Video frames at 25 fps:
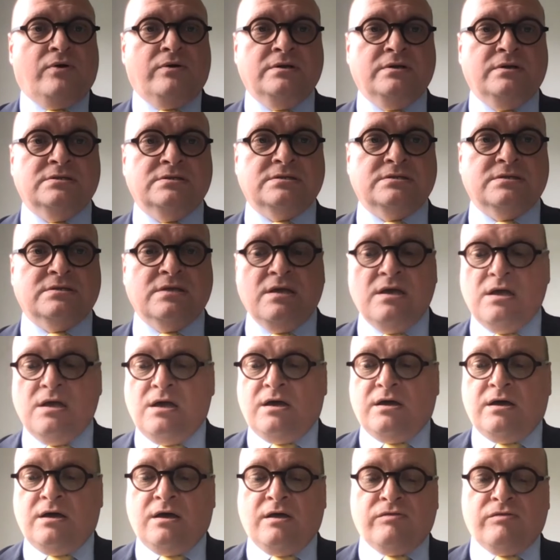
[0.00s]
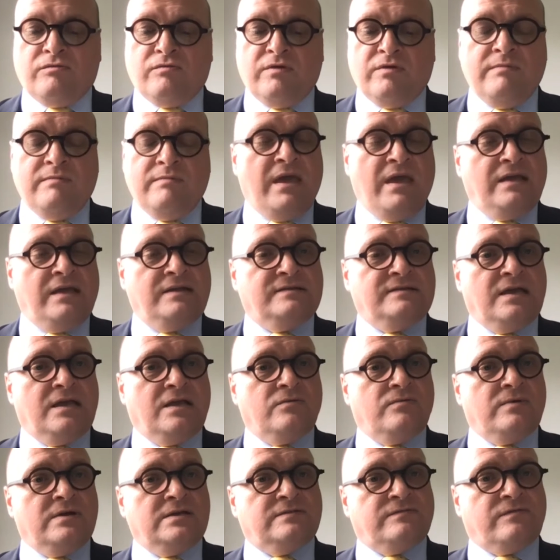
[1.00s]
points, 3 main
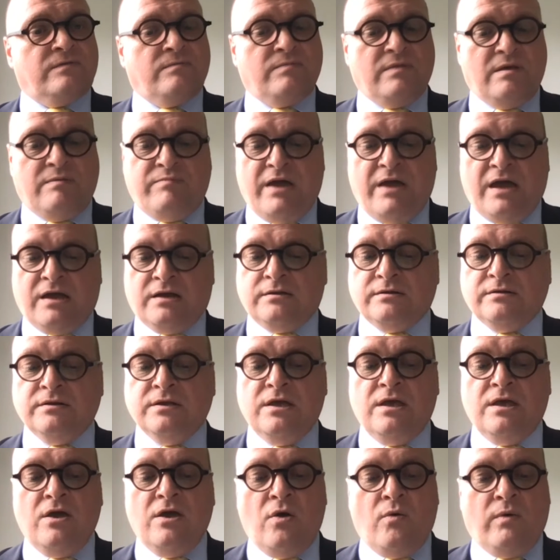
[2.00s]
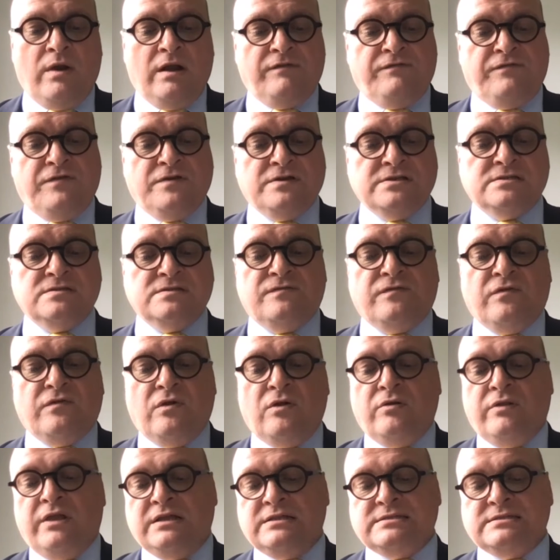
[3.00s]
takeaways from that panel. Well, first of
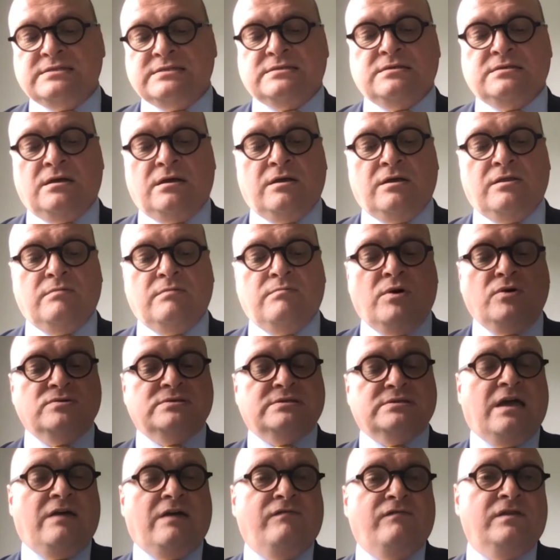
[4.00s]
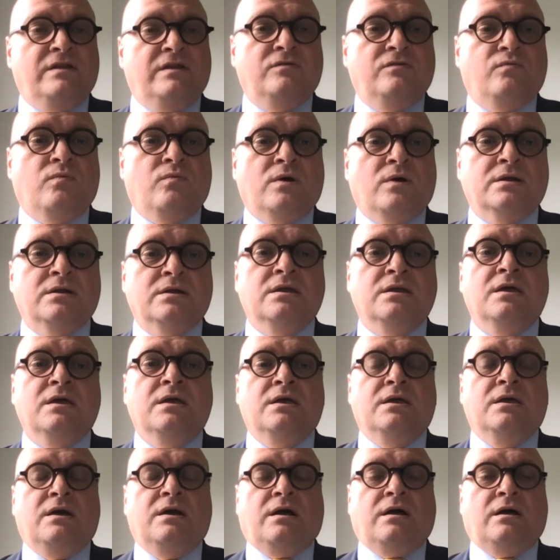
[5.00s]
all, that's the most evident one.
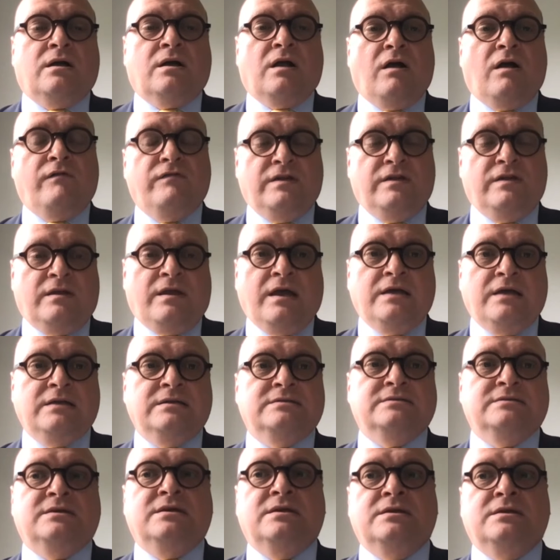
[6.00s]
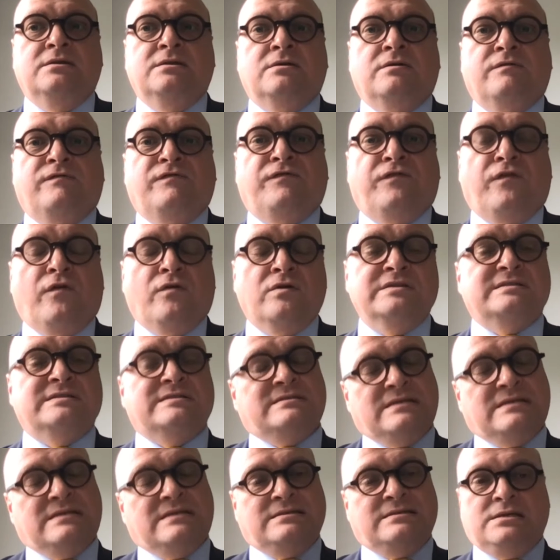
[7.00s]
COVID-19
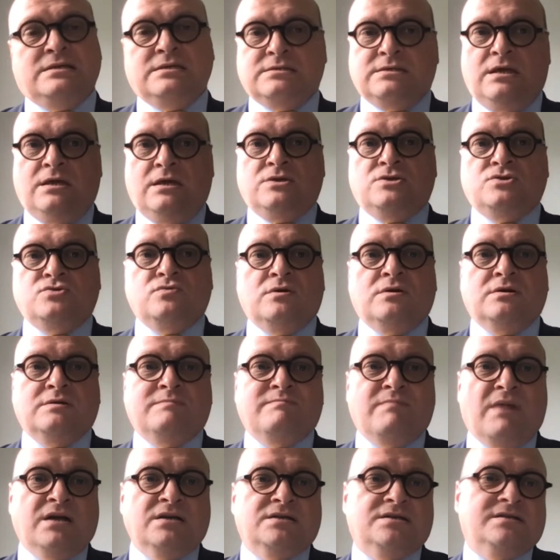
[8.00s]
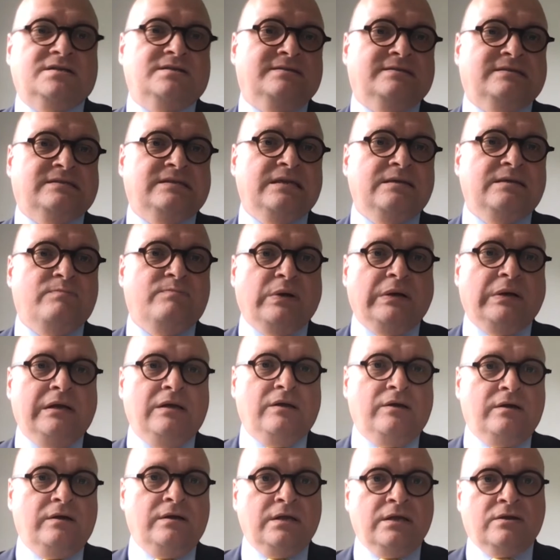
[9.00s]
forced cities into a much steeper
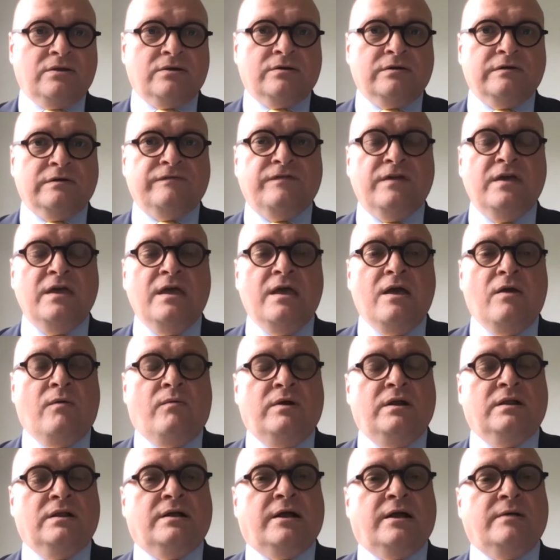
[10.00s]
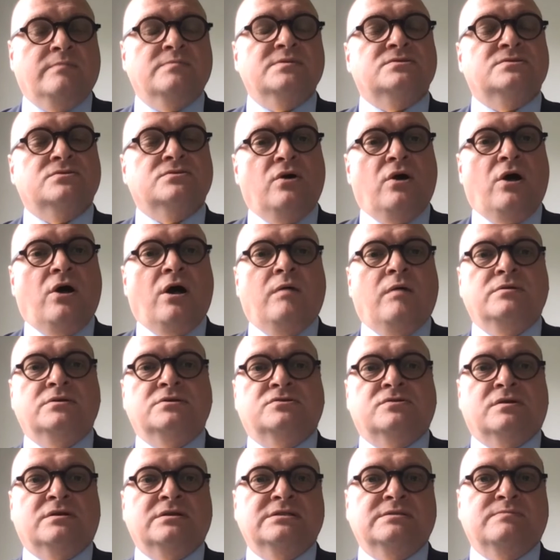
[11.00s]
learning curve when it comes to
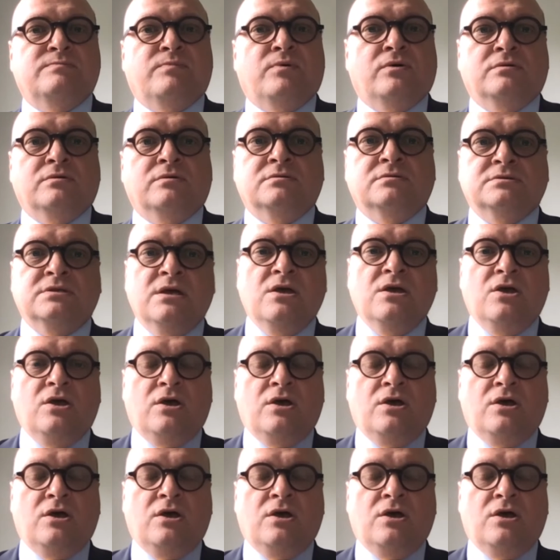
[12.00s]
urban transport,